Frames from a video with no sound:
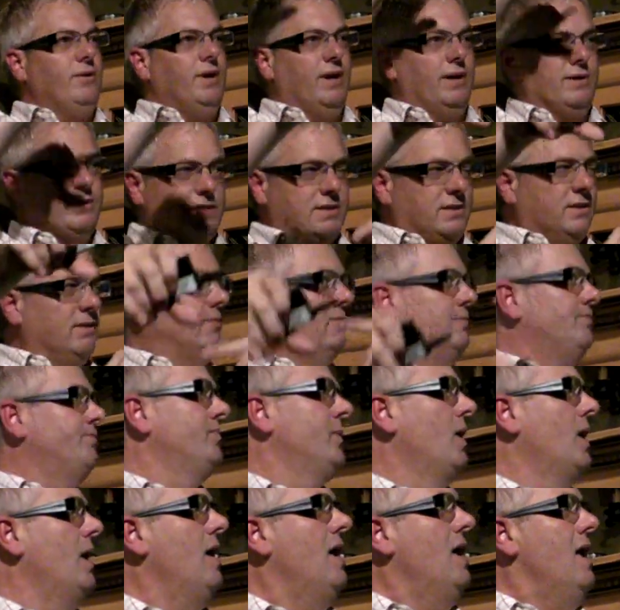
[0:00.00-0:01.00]
us.
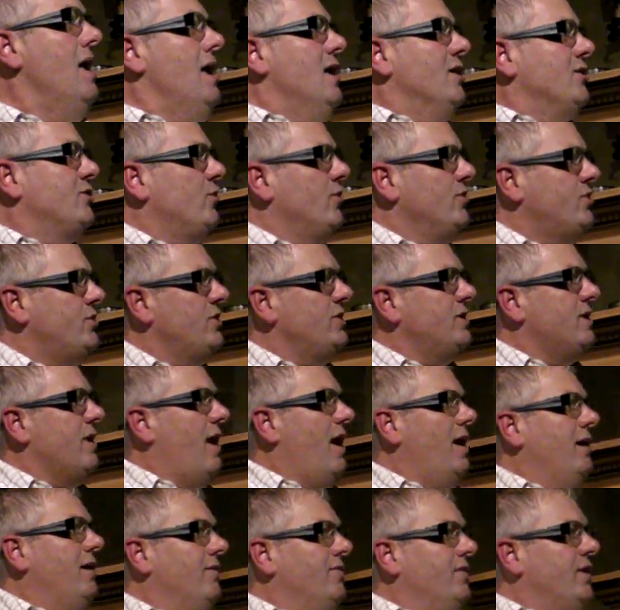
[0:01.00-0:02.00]
So it's just
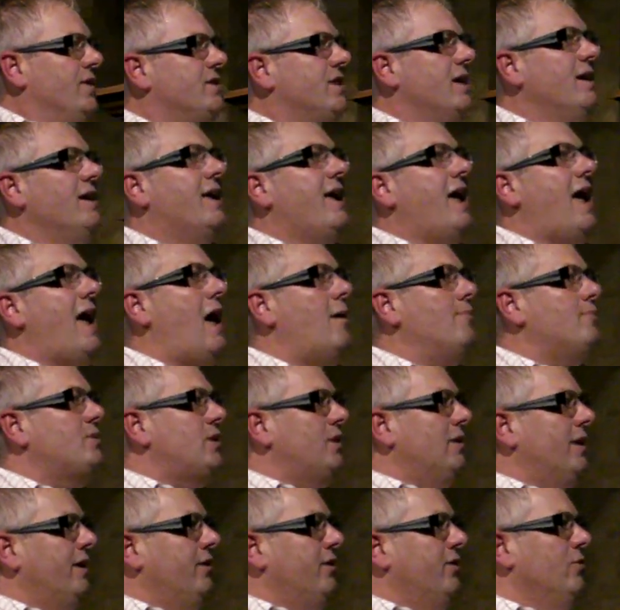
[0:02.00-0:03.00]
kind of this
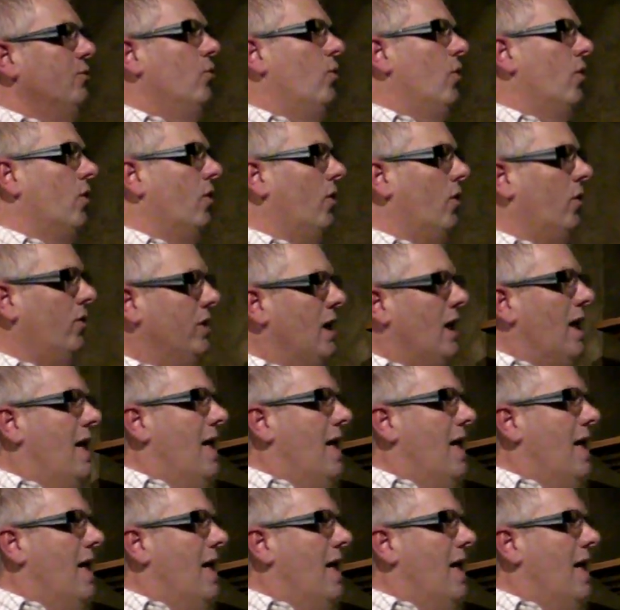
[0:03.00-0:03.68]
encapsulated world